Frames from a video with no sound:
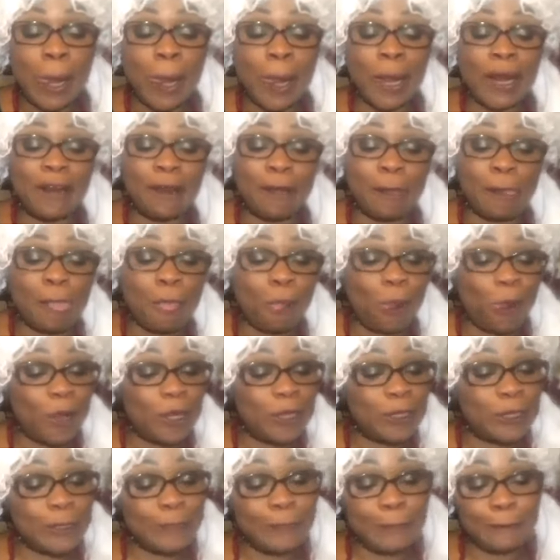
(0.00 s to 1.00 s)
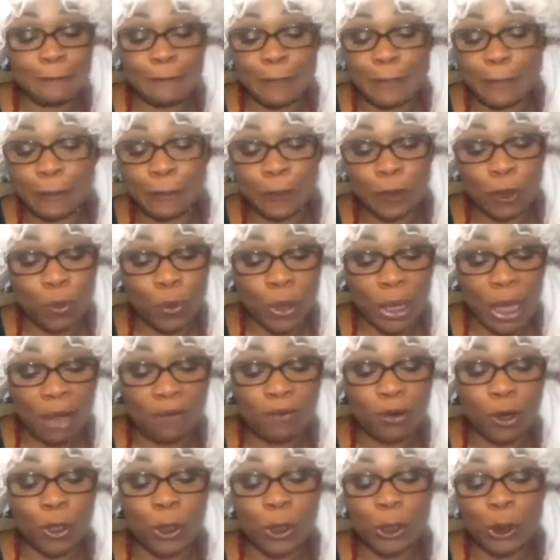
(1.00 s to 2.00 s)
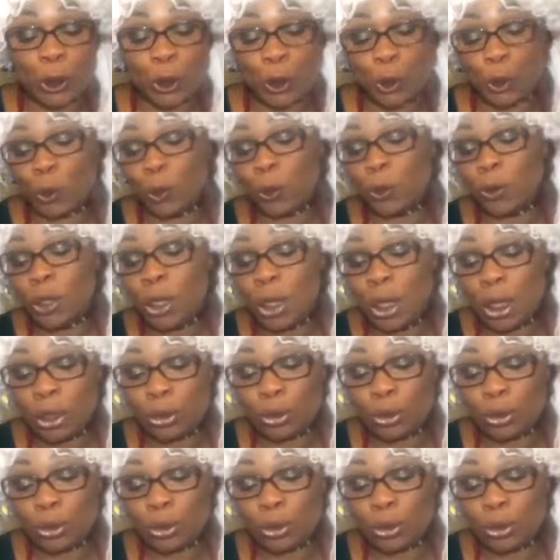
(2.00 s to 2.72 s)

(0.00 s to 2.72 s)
you know, so we have all these tools